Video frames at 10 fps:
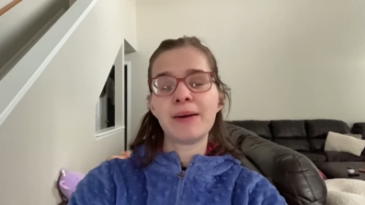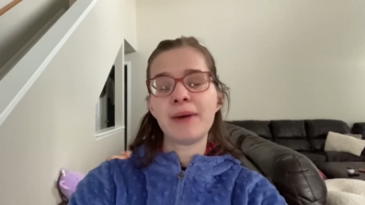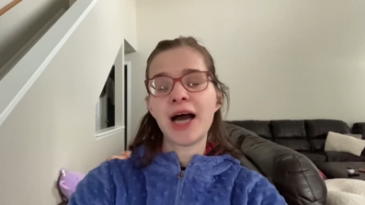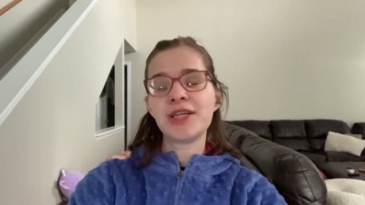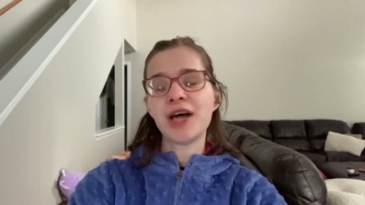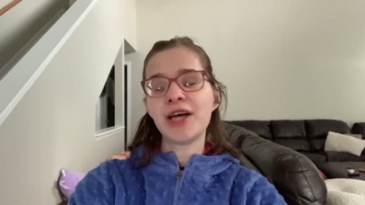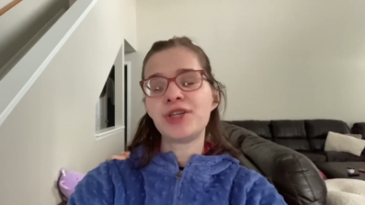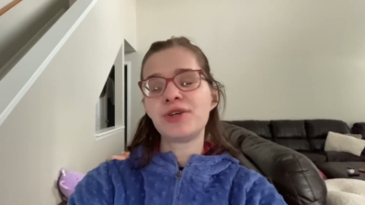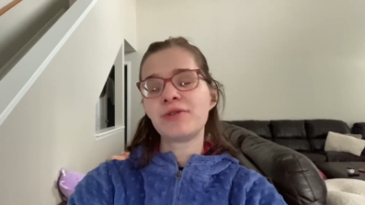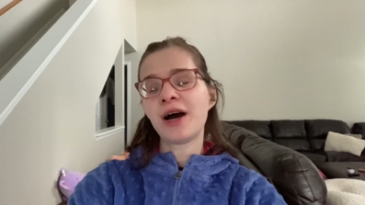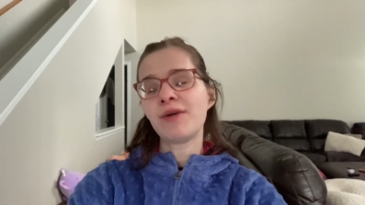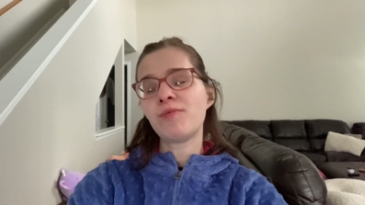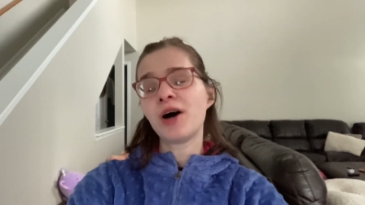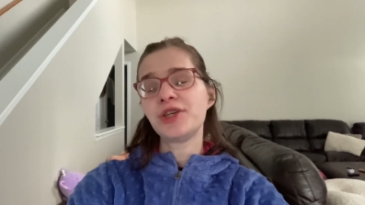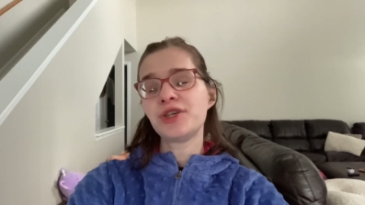I do not
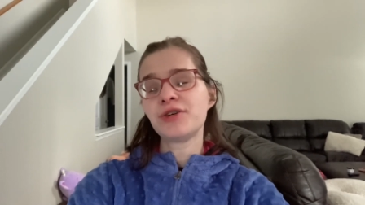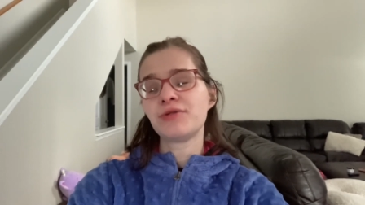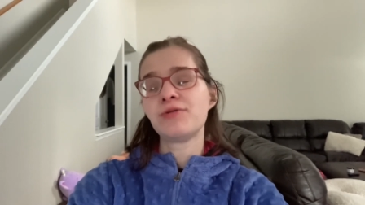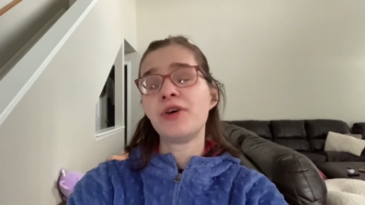want to.